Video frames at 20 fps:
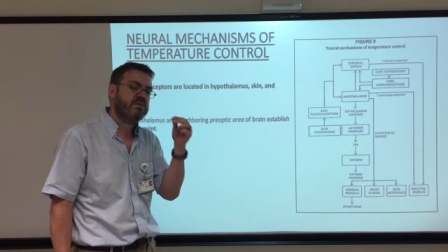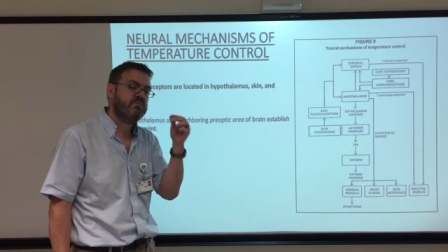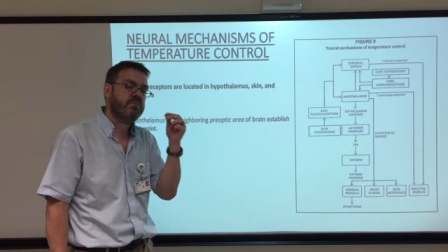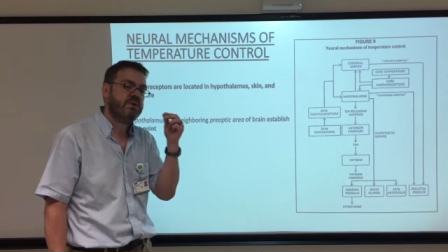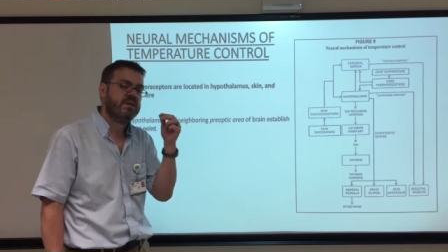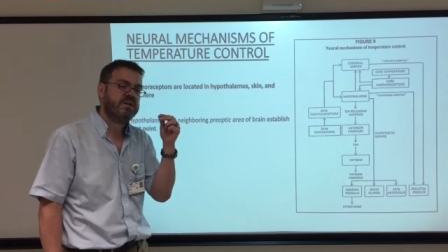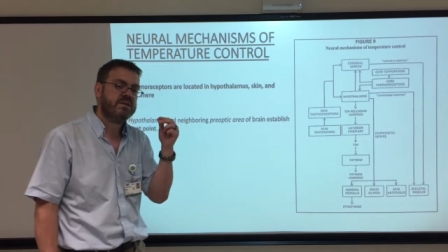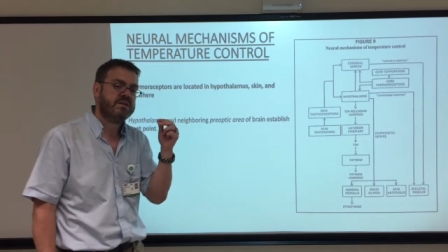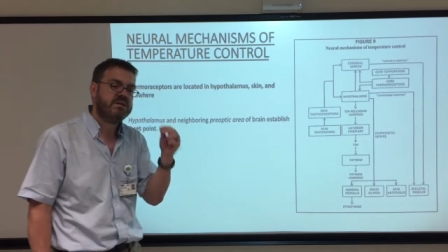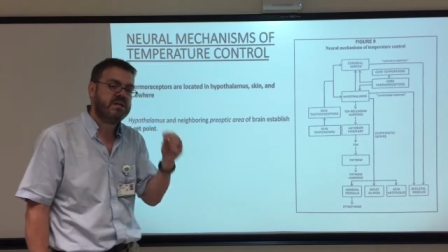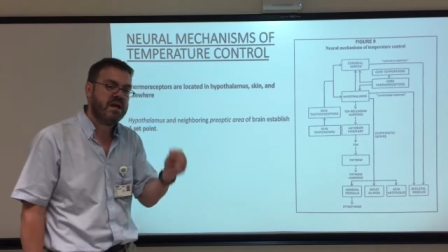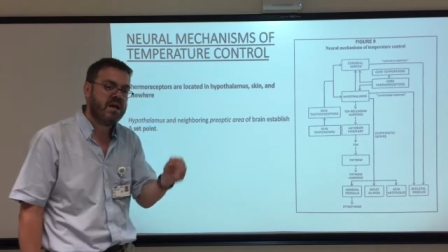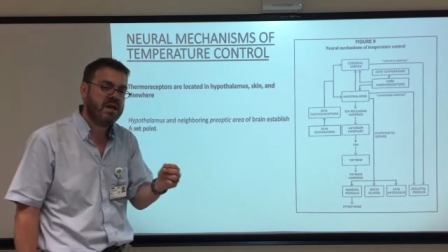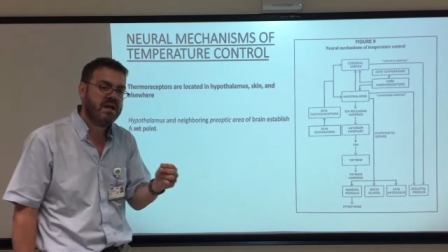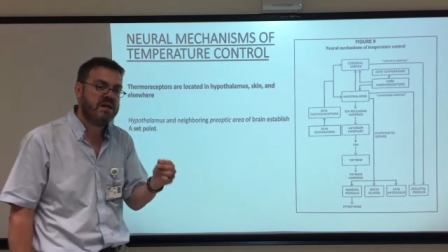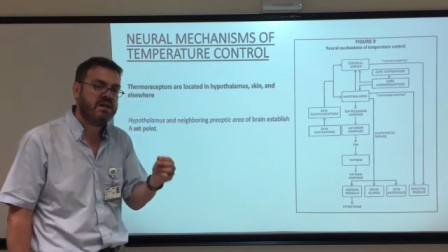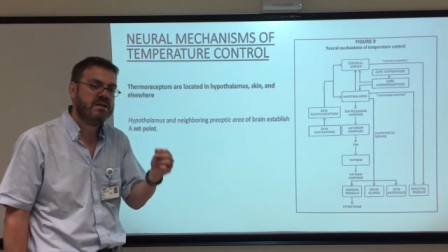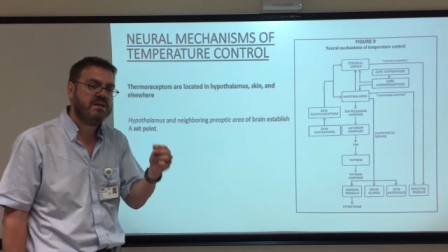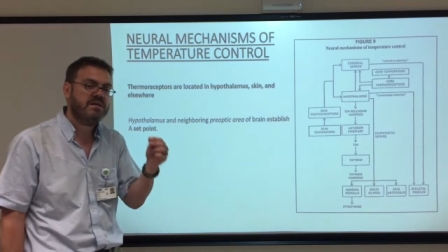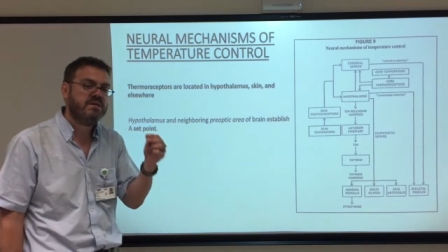to
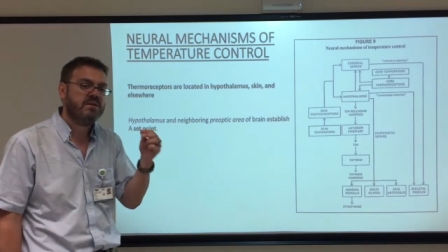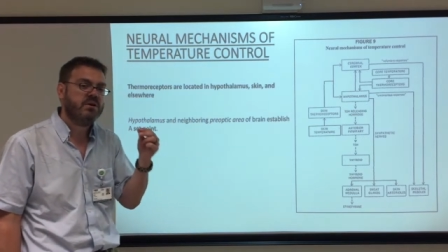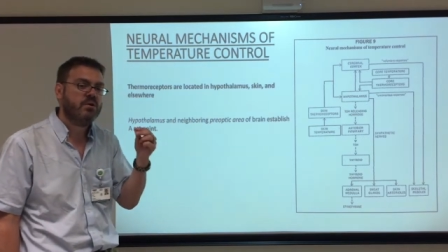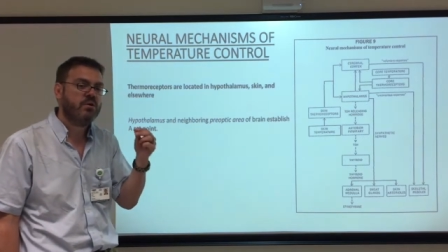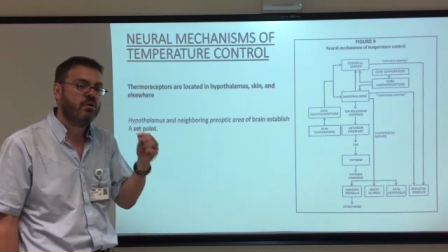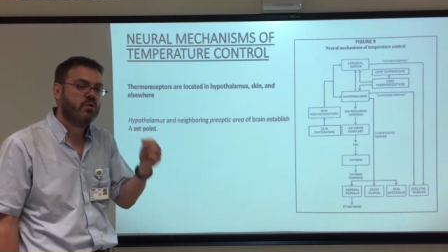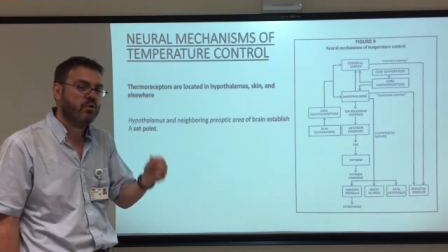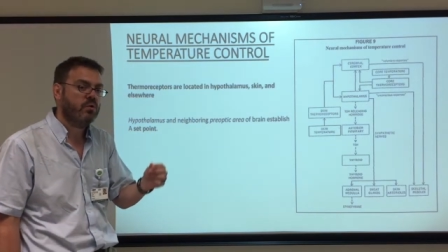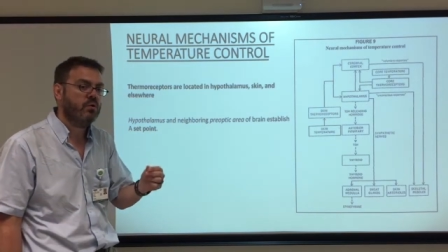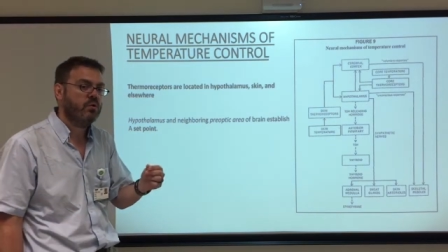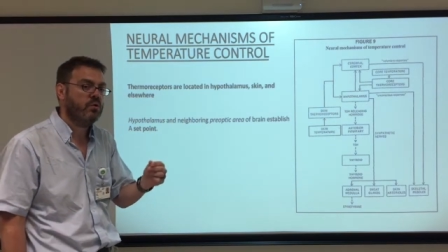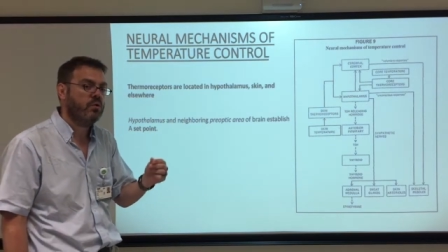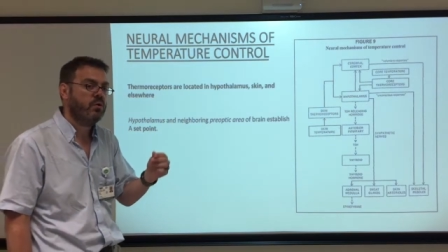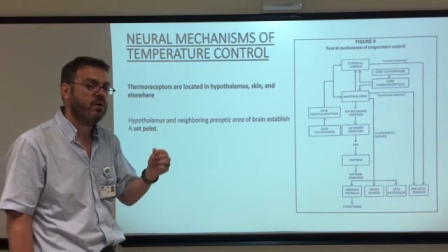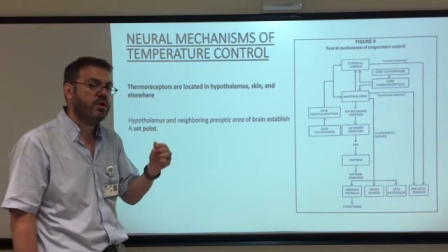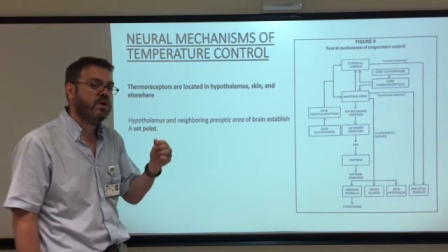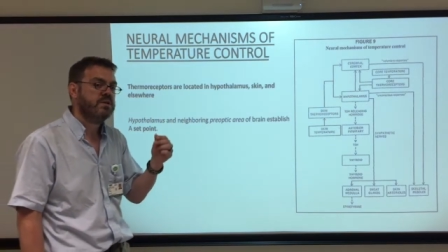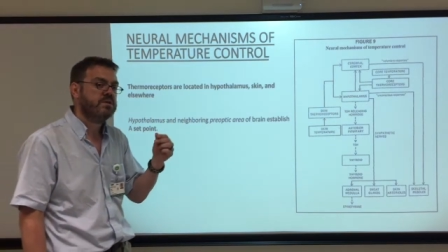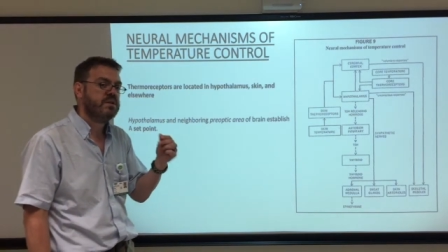maintain the core